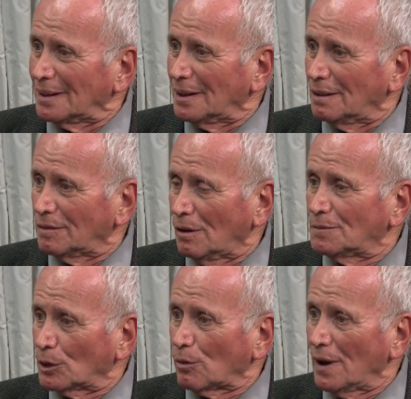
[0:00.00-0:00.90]

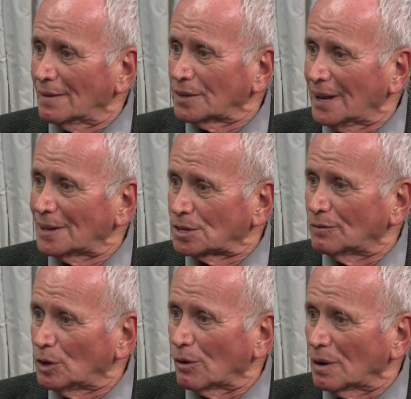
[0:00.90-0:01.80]
Of the crowned heads
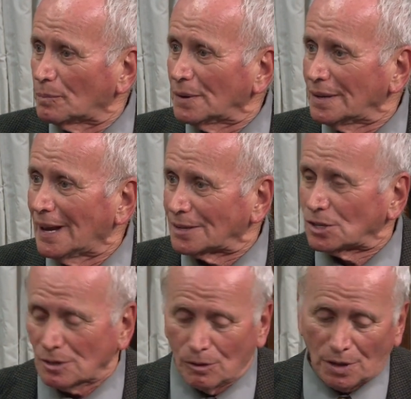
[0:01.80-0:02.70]
of Europe.
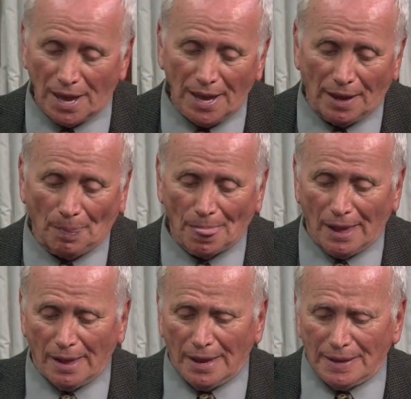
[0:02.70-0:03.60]
Yes, okay.
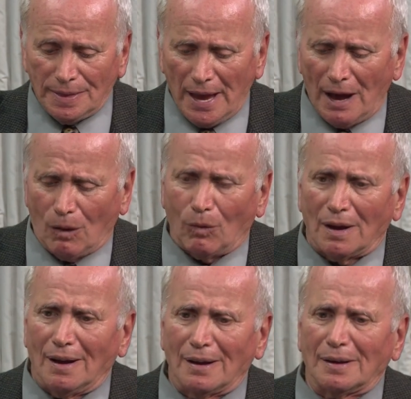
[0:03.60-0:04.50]
Now,
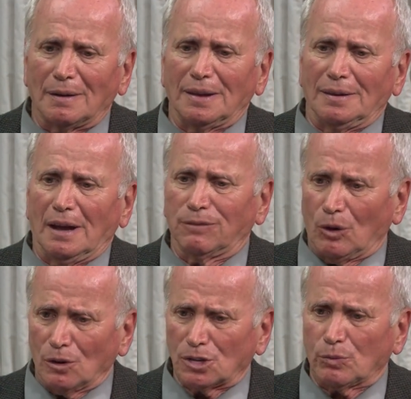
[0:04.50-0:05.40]
of
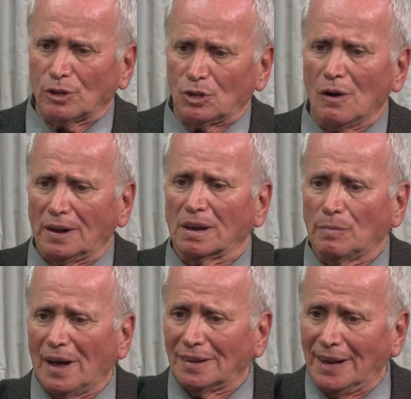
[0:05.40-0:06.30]
course, we're talking
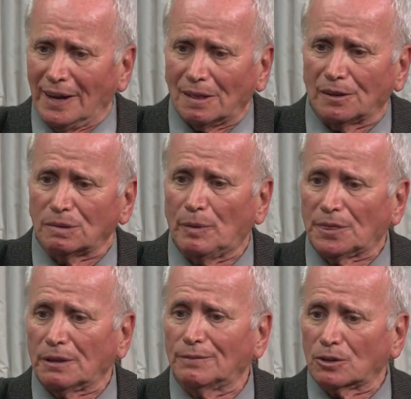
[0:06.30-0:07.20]
about England,
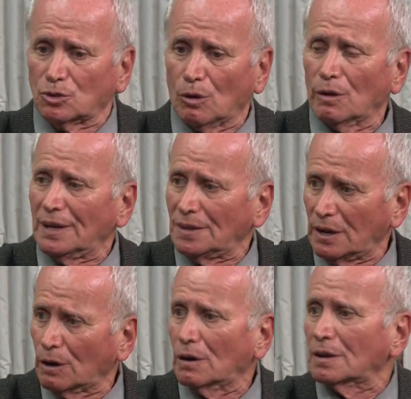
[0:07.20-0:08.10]
but the Victorian
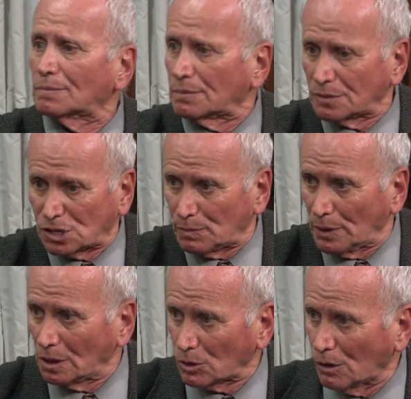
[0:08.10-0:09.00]
era
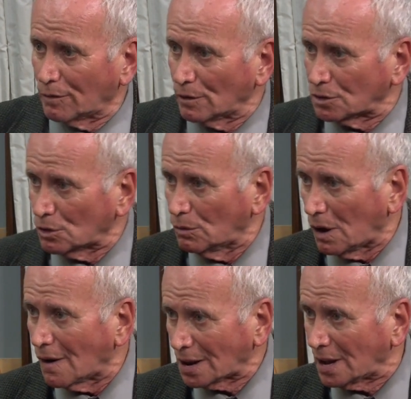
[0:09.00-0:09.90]
spilled over into
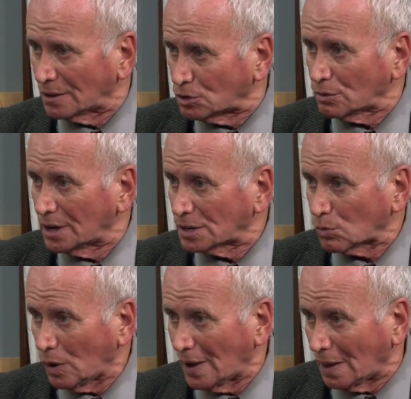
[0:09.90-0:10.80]
our country as
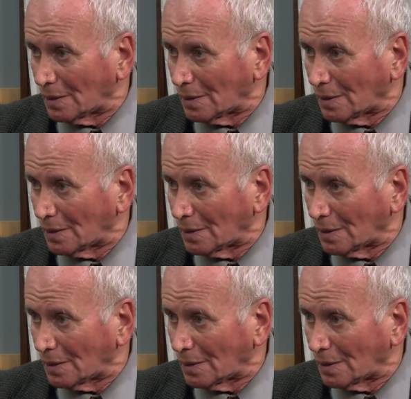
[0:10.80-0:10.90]
well.